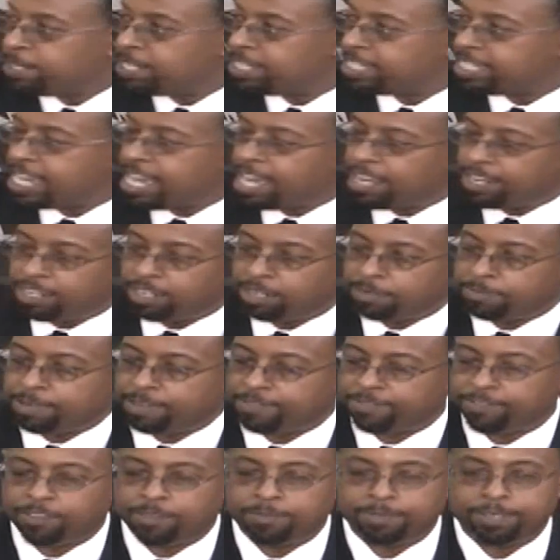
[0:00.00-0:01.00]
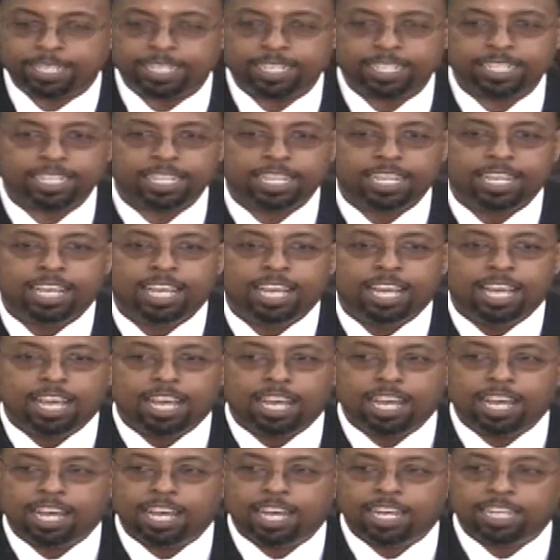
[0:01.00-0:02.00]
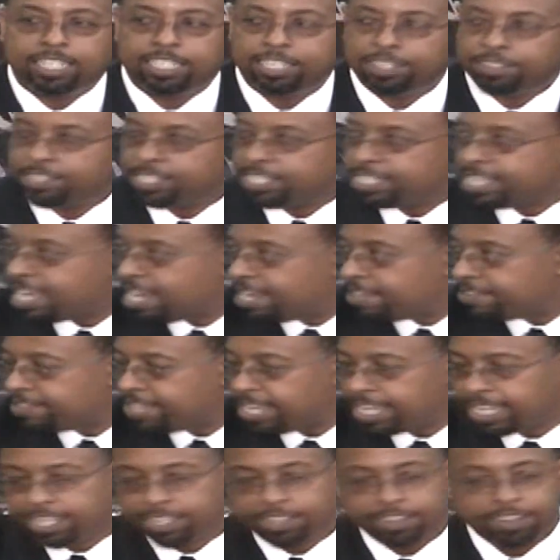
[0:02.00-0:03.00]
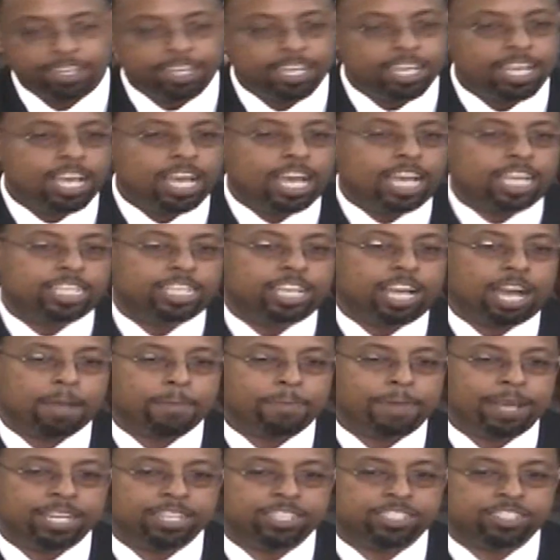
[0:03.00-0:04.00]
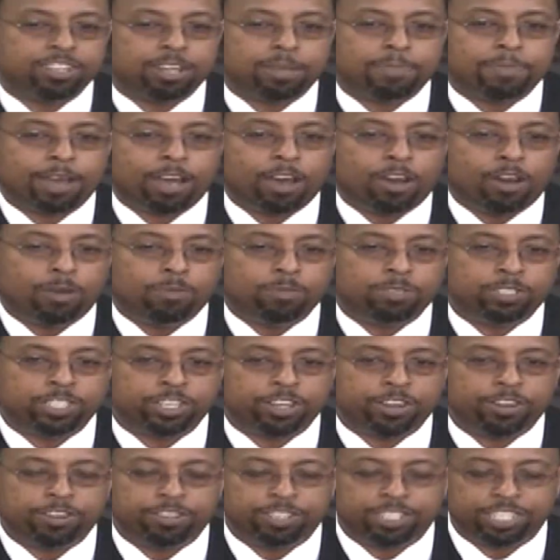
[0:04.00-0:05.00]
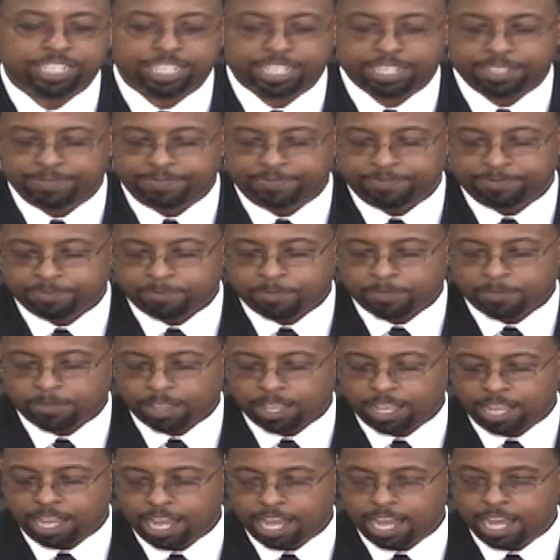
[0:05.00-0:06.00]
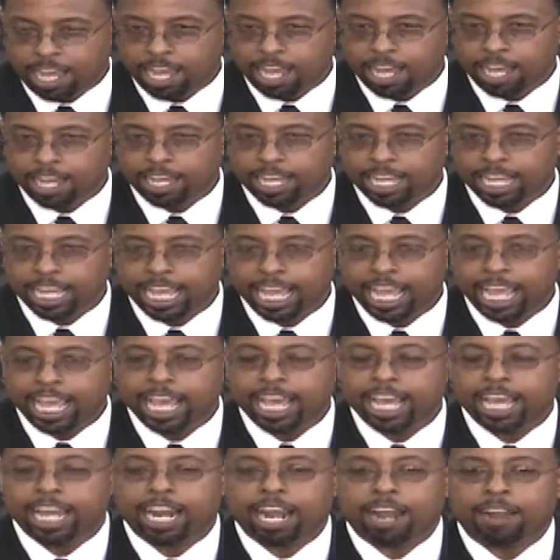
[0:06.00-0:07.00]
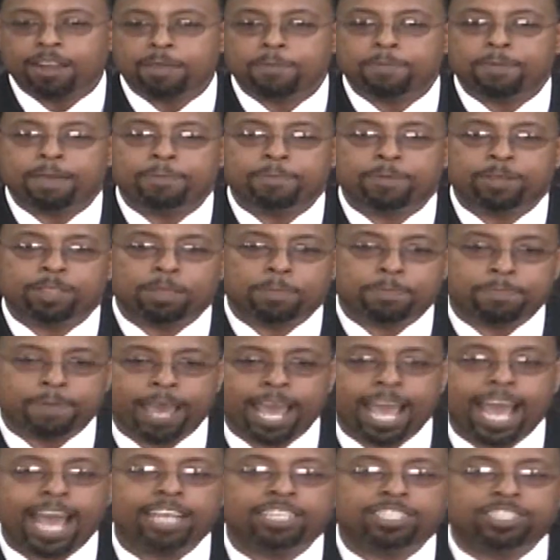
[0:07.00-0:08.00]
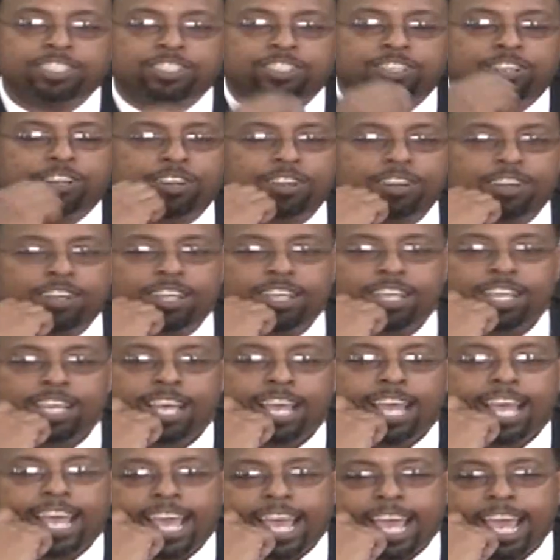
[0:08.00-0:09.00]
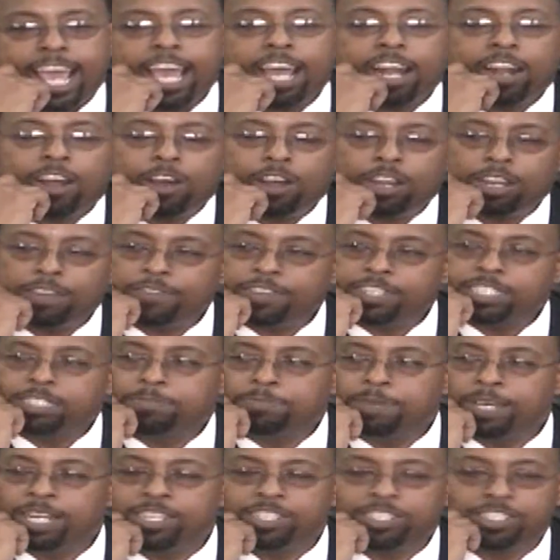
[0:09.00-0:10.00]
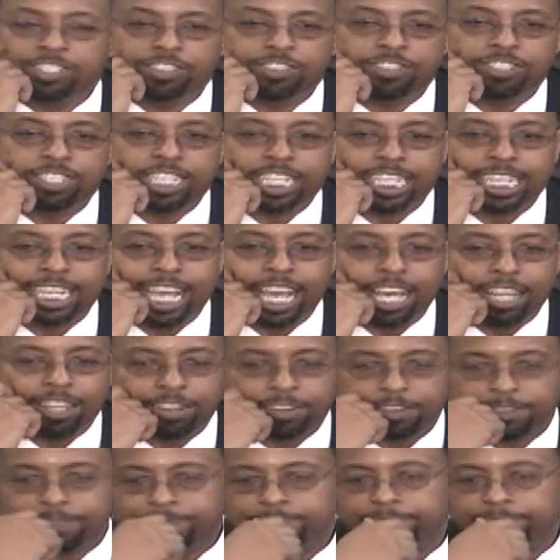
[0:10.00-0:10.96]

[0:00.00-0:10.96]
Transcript: down a little bit for me. Tilt it down. Thank you. A young minister in my home church, and I remember the pastor had all of us ministers together,